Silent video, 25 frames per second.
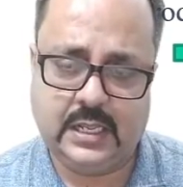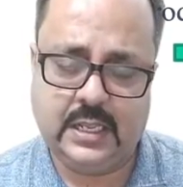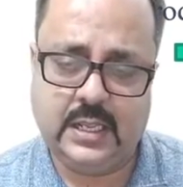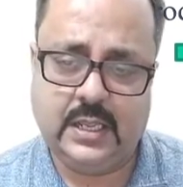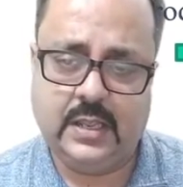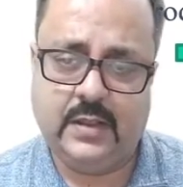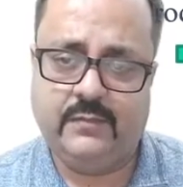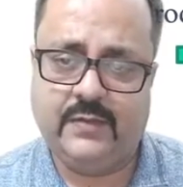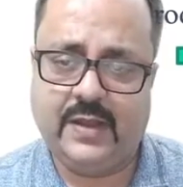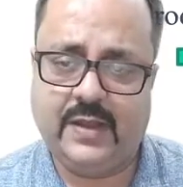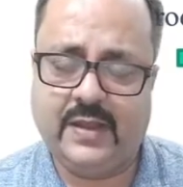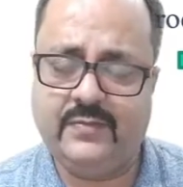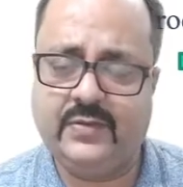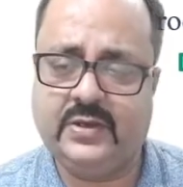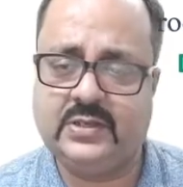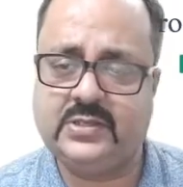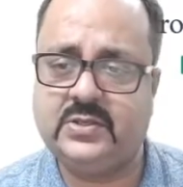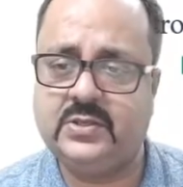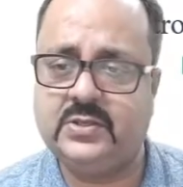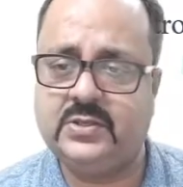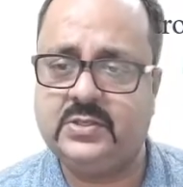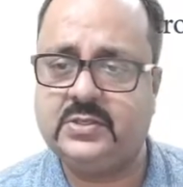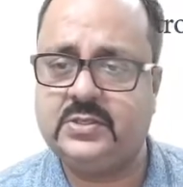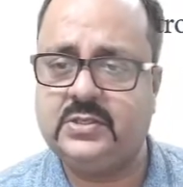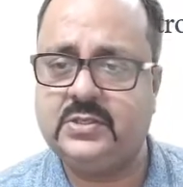
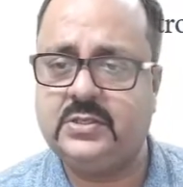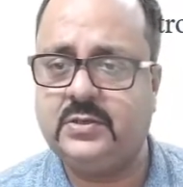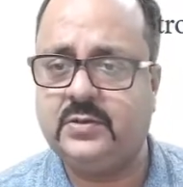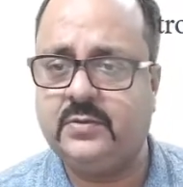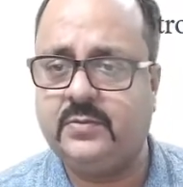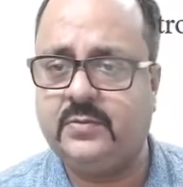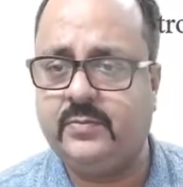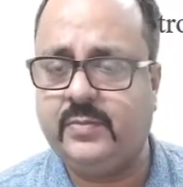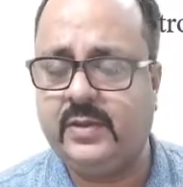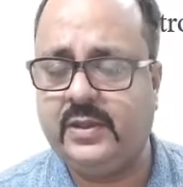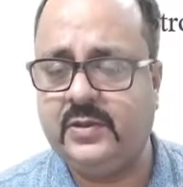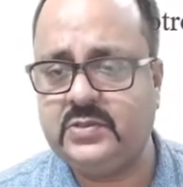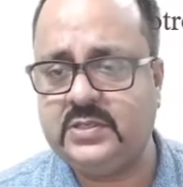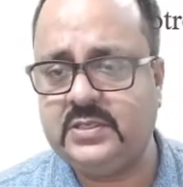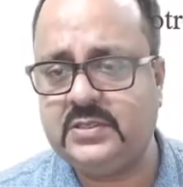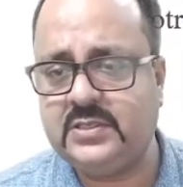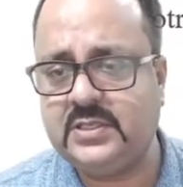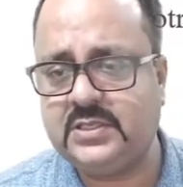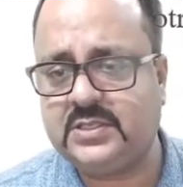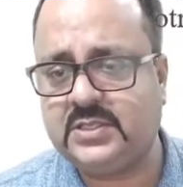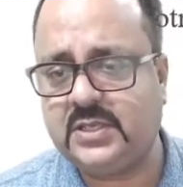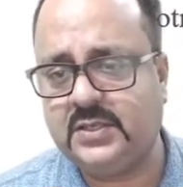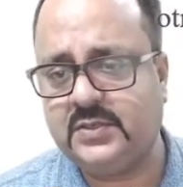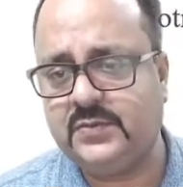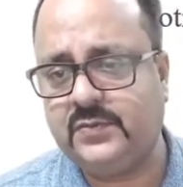vibrations using
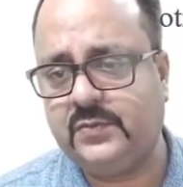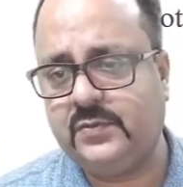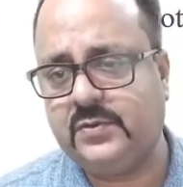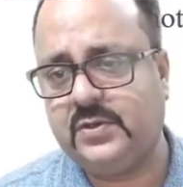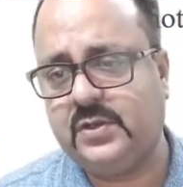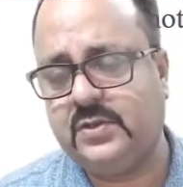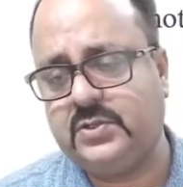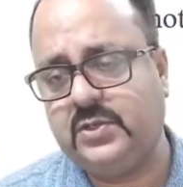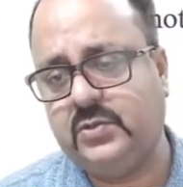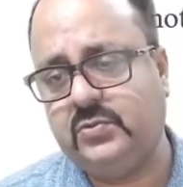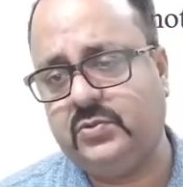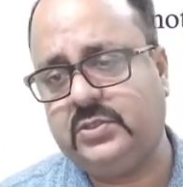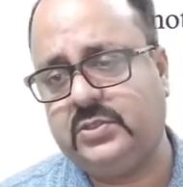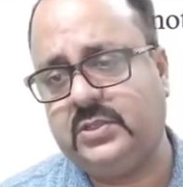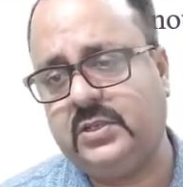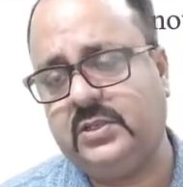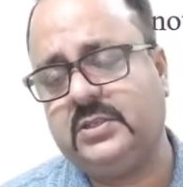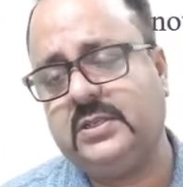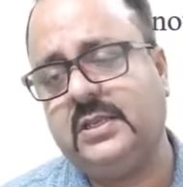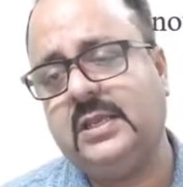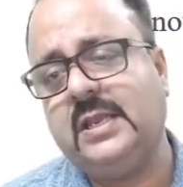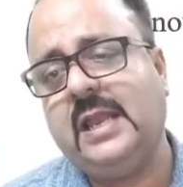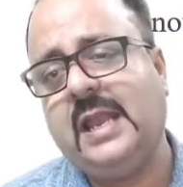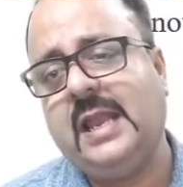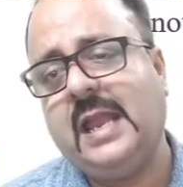these
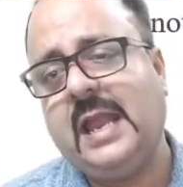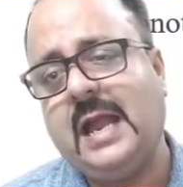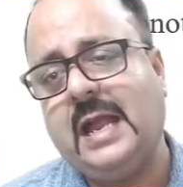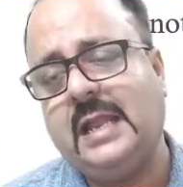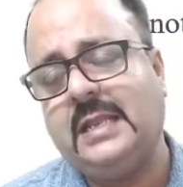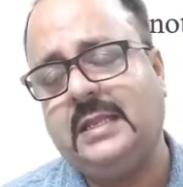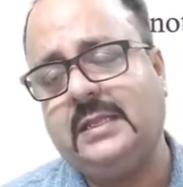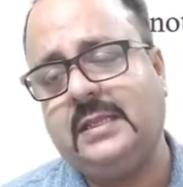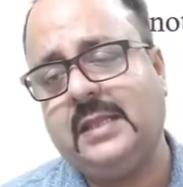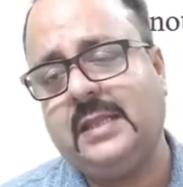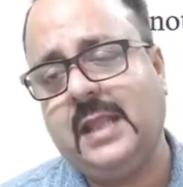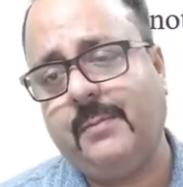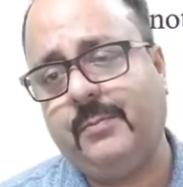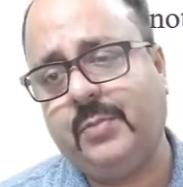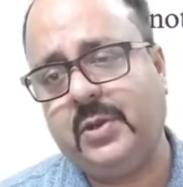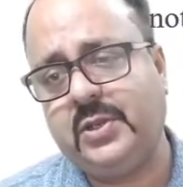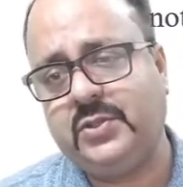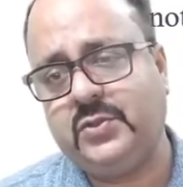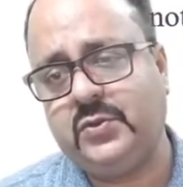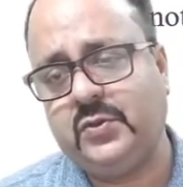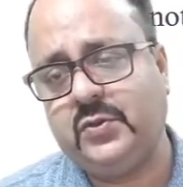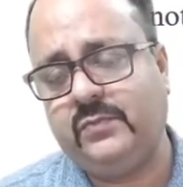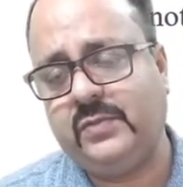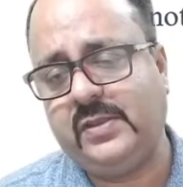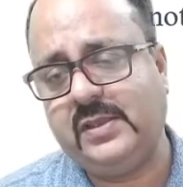transducers, and
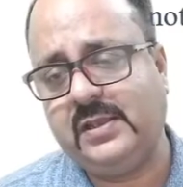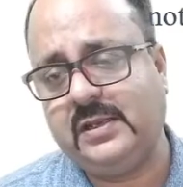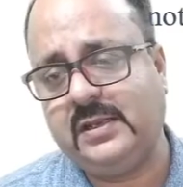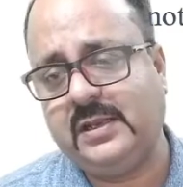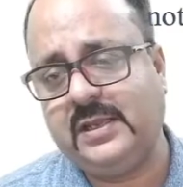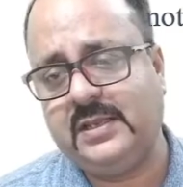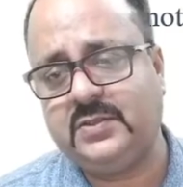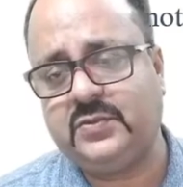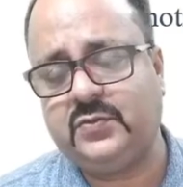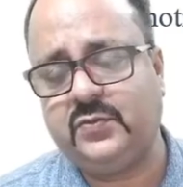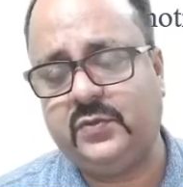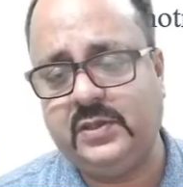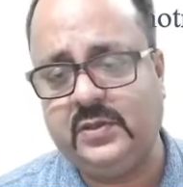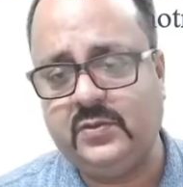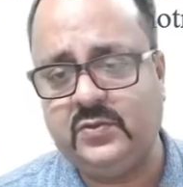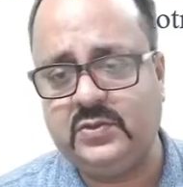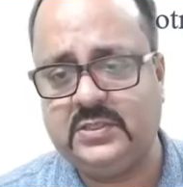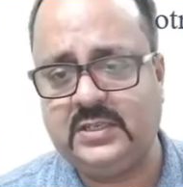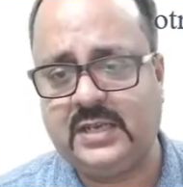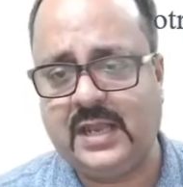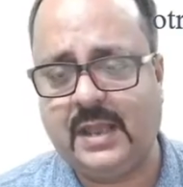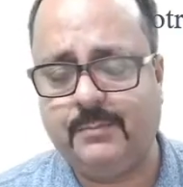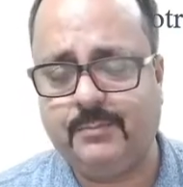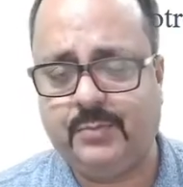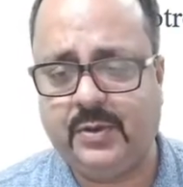amplitude being less, we use
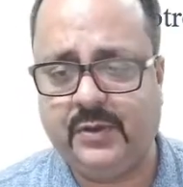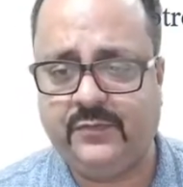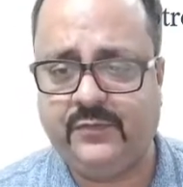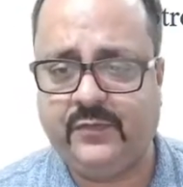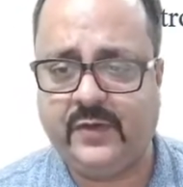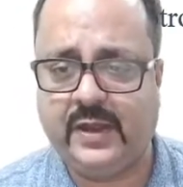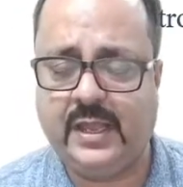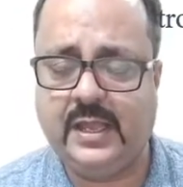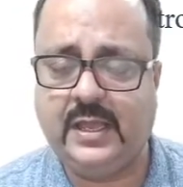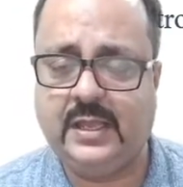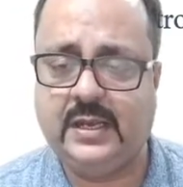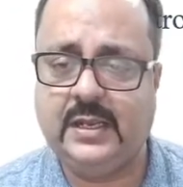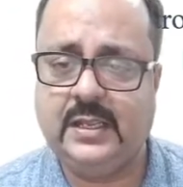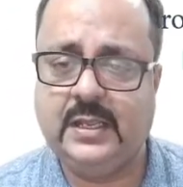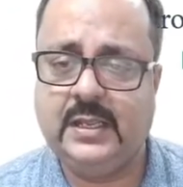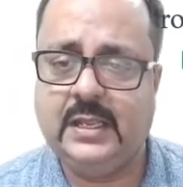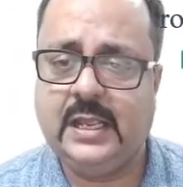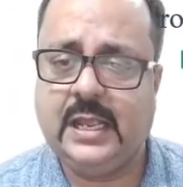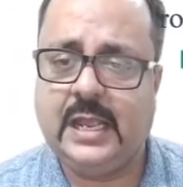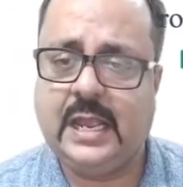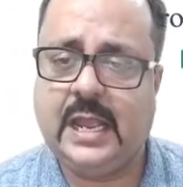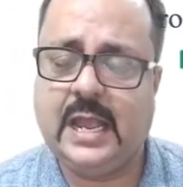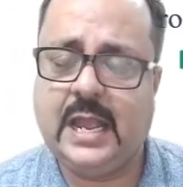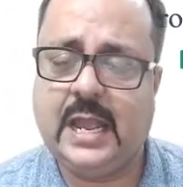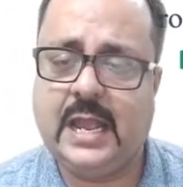an amplifier
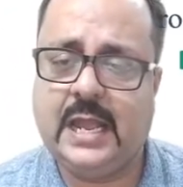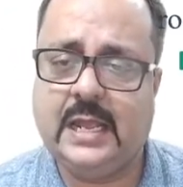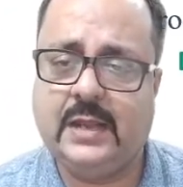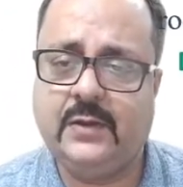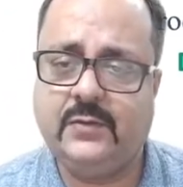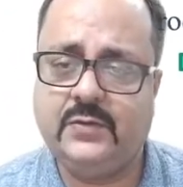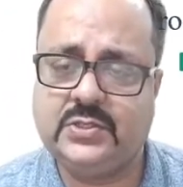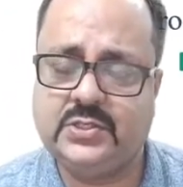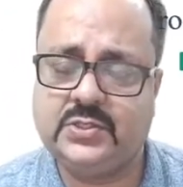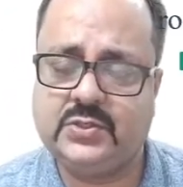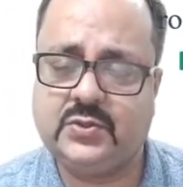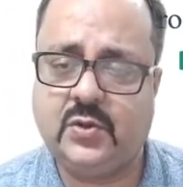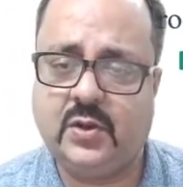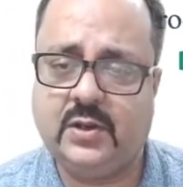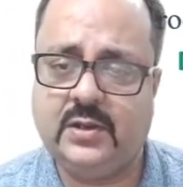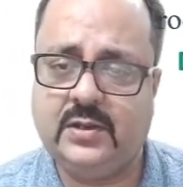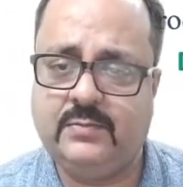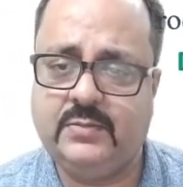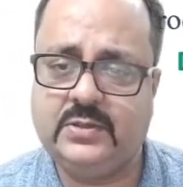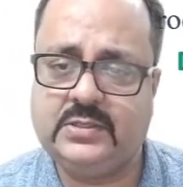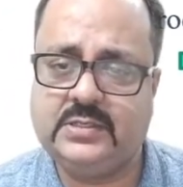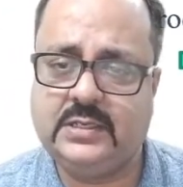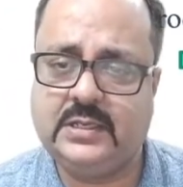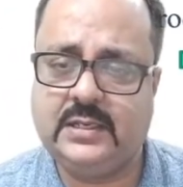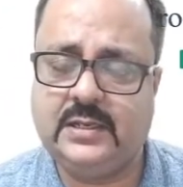which is called
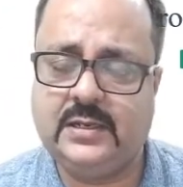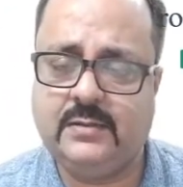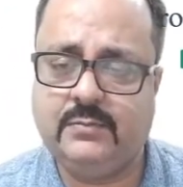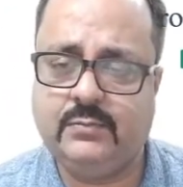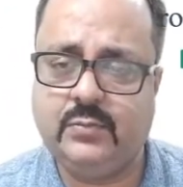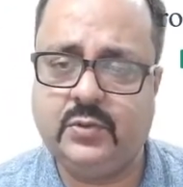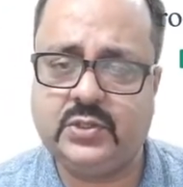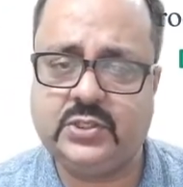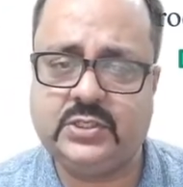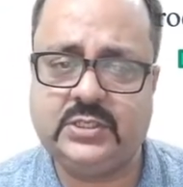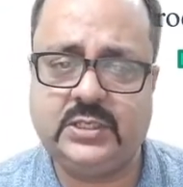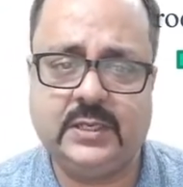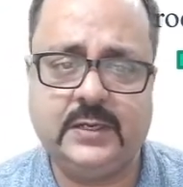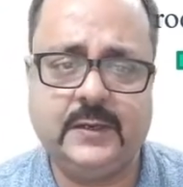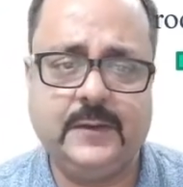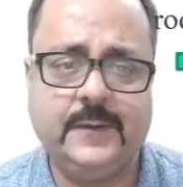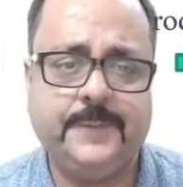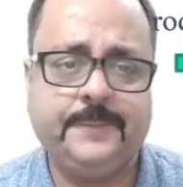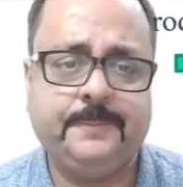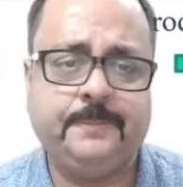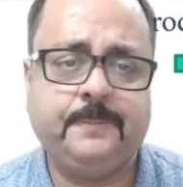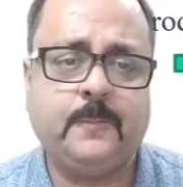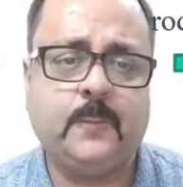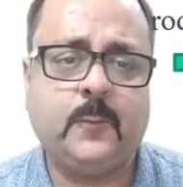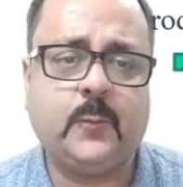basically a booster,
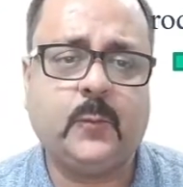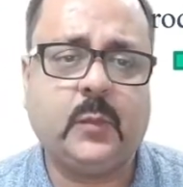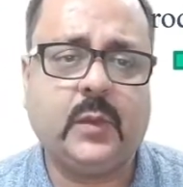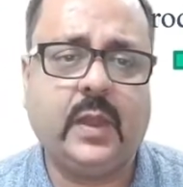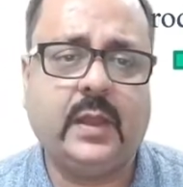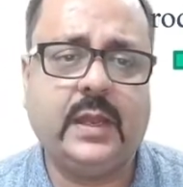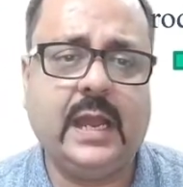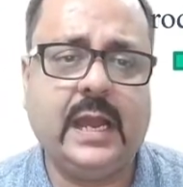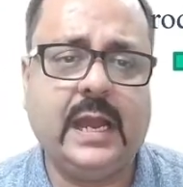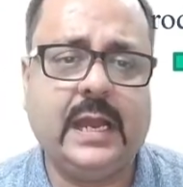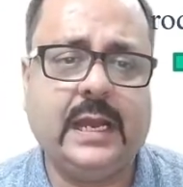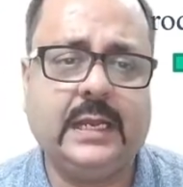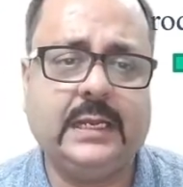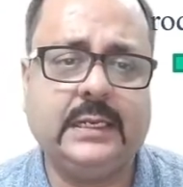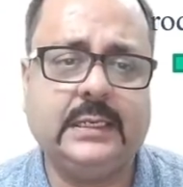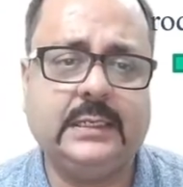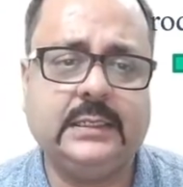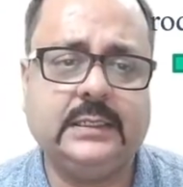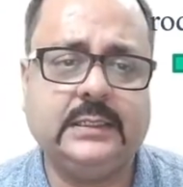and